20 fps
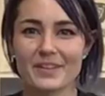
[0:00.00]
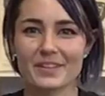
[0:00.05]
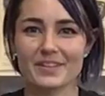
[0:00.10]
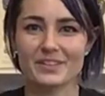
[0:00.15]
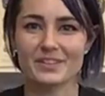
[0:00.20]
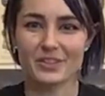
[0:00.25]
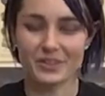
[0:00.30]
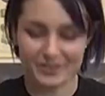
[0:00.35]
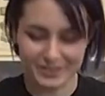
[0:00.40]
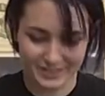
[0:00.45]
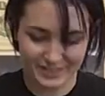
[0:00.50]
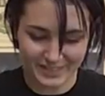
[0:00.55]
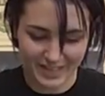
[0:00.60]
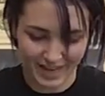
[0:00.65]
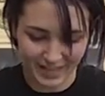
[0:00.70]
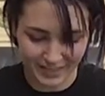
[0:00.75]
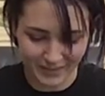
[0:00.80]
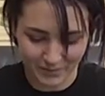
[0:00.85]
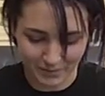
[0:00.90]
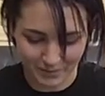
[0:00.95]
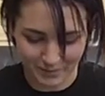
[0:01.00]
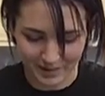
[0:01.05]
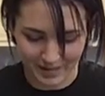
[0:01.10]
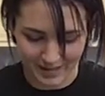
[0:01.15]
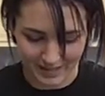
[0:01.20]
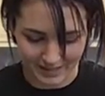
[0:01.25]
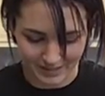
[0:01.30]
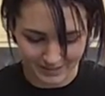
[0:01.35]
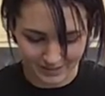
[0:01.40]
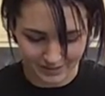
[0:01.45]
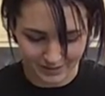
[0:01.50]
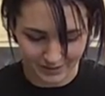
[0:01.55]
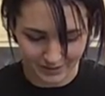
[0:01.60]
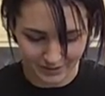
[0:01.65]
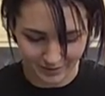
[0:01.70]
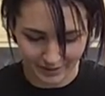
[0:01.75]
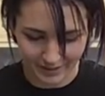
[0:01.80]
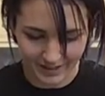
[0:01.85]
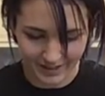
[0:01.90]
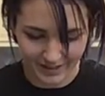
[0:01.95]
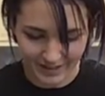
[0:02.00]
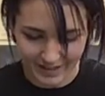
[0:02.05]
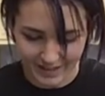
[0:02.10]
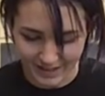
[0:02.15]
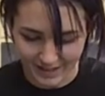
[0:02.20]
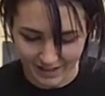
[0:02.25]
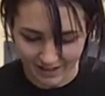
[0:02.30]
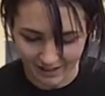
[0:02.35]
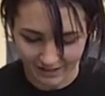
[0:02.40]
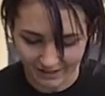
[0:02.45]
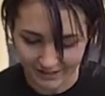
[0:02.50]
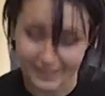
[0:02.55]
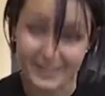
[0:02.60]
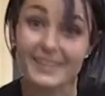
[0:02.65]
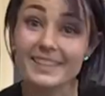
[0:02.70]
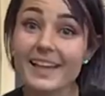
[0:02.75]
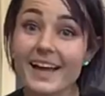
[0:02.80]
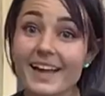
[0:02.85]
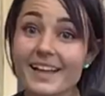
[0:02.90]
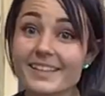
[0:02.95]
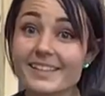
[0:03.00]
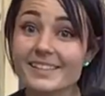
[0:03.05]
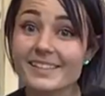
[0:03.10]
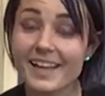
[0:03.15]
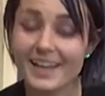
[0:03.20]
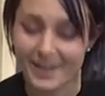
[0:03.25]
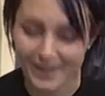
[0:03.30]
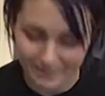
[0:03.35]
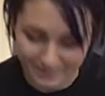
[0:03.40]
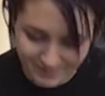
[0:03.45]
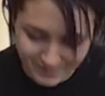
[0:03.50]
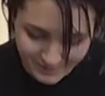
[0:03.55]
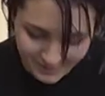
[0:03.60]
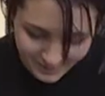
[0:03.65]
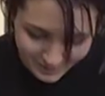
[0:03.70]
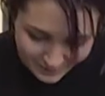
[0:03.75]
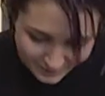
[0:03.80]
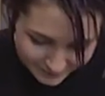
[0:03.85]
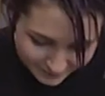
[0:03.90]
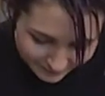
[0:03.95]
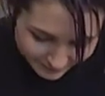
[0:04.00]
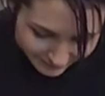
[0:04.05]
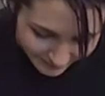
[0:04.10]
shows exactly what my hands are doing. I'll get that set up soon if I